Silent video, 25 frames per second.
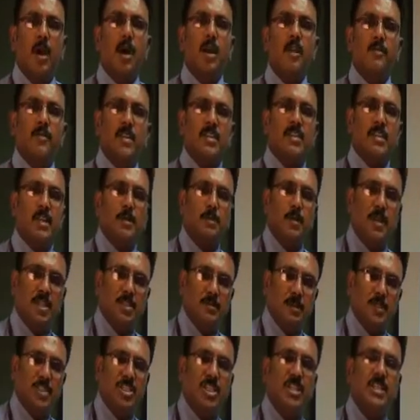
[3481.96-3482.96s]
Or if the
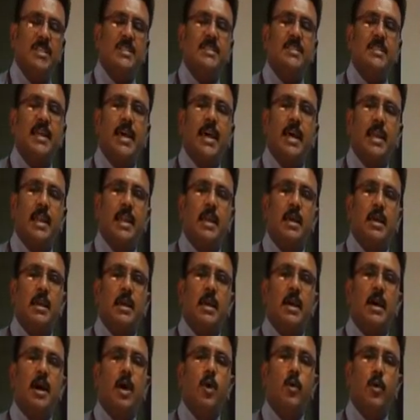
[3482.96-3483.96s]
surplus budget is
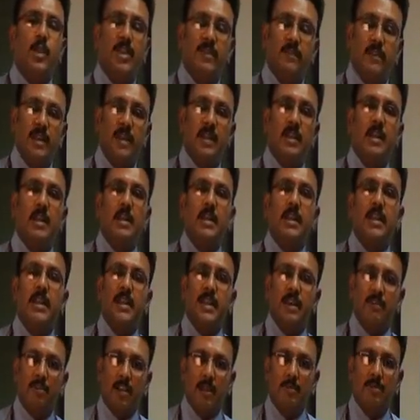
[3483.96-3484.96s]
there, how it will
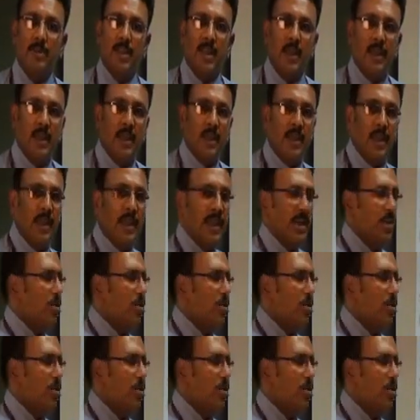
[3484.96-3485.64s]
develop the